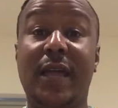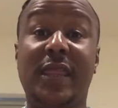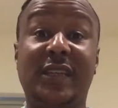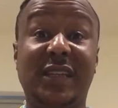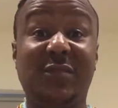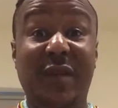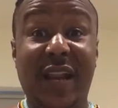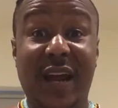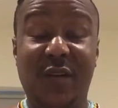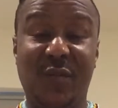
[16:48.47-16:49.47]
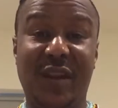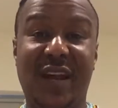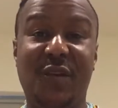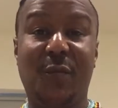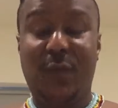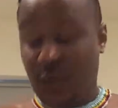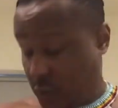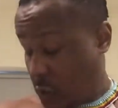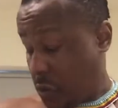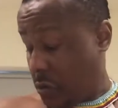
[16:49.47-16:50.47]
This is Milano, both
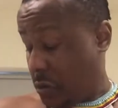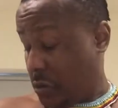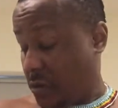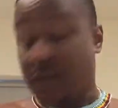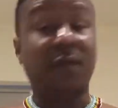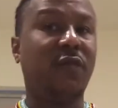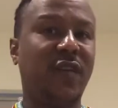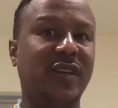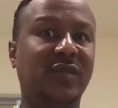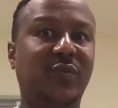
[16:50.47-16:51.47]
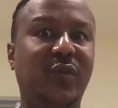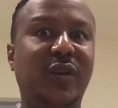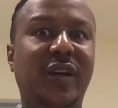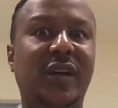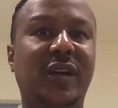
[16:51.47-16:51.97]
on Facebook,